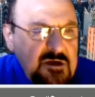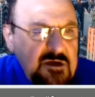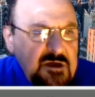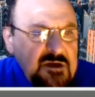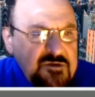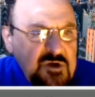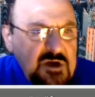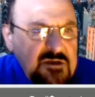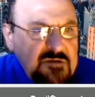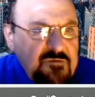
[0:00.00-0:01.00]

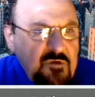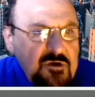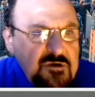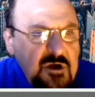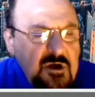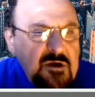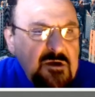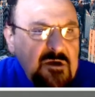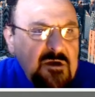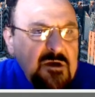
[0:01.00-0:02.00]
constructed for
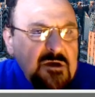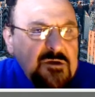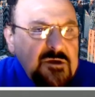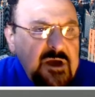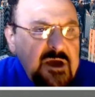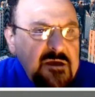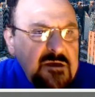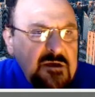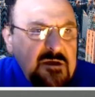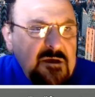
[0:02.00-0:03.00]
array
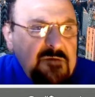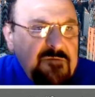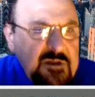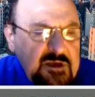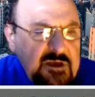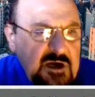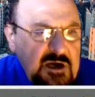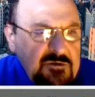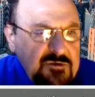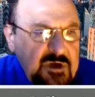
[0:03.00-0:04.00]
filling
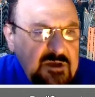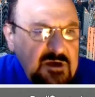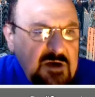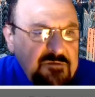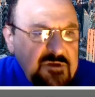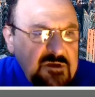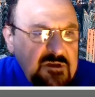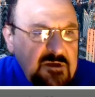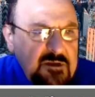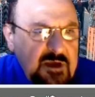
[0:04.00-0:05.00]
out, and after
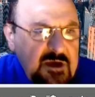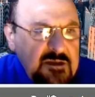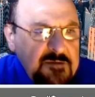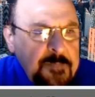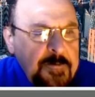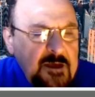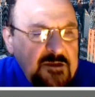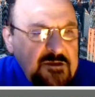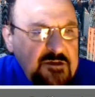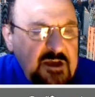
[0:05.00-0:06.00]
that
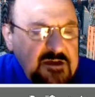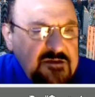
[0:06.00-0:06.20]
the next